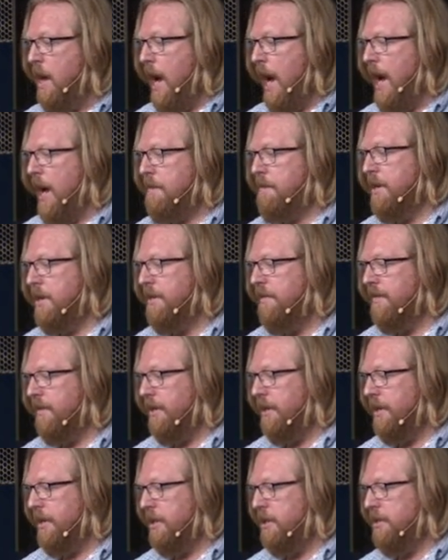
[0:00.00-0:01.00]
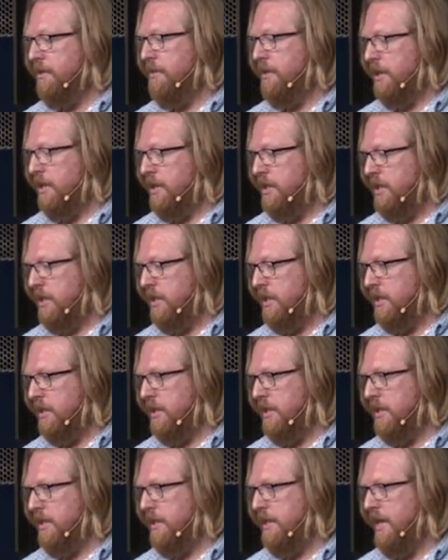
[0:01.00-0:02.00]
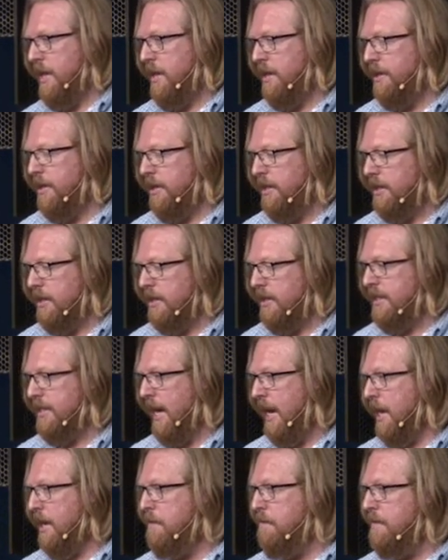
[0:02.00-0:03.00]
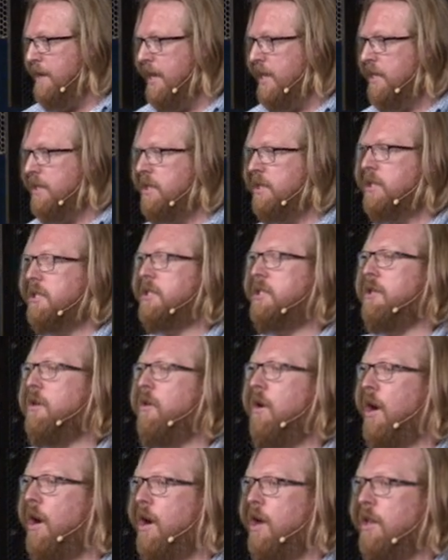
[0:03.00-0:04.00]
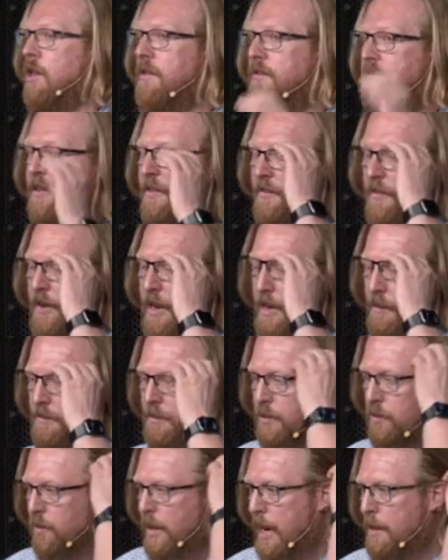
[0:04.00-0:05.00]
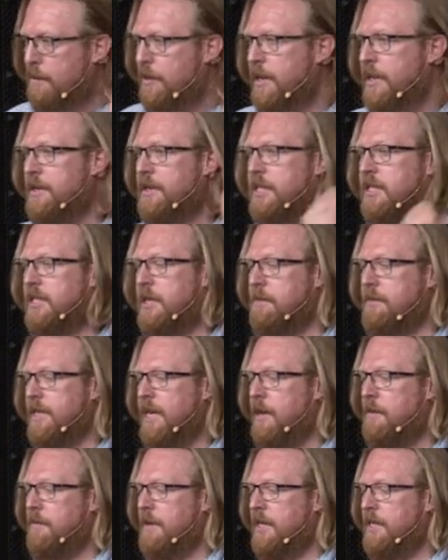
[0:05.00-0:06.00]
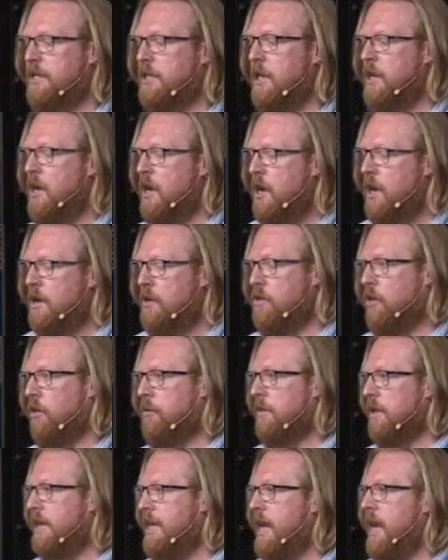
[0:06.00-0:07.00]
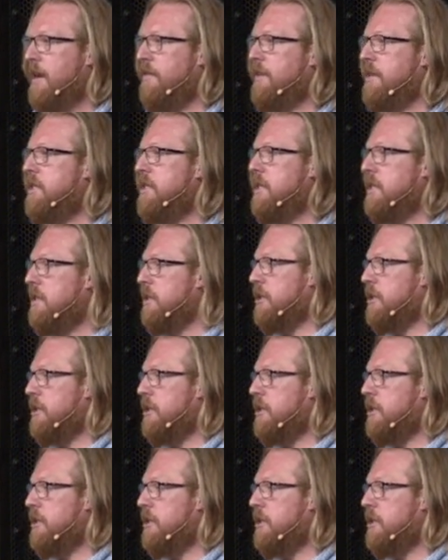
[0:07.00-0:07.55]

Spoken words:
I'm converting to a standard time base, so all of the frames operate on the same time base. Normally, every single